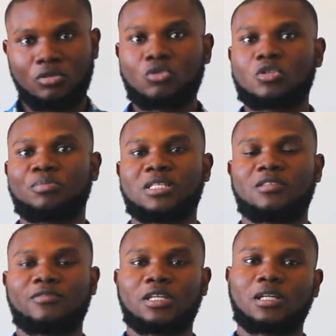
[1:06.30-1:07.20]
know
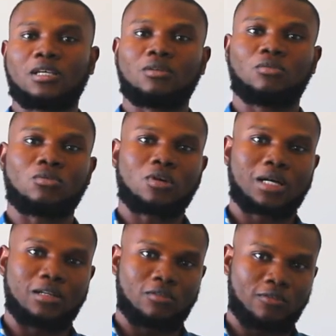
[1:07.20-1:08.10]
specifically
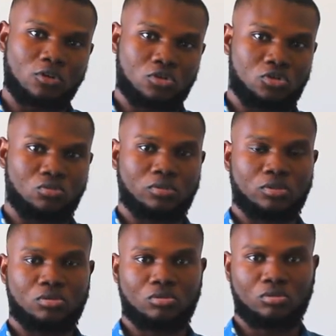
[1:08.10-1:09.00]
what kind of course you
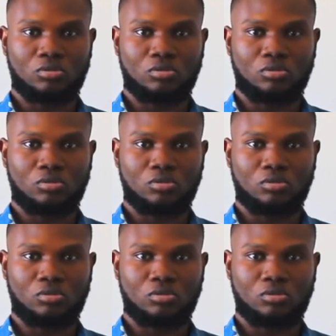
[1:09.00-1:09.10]
want to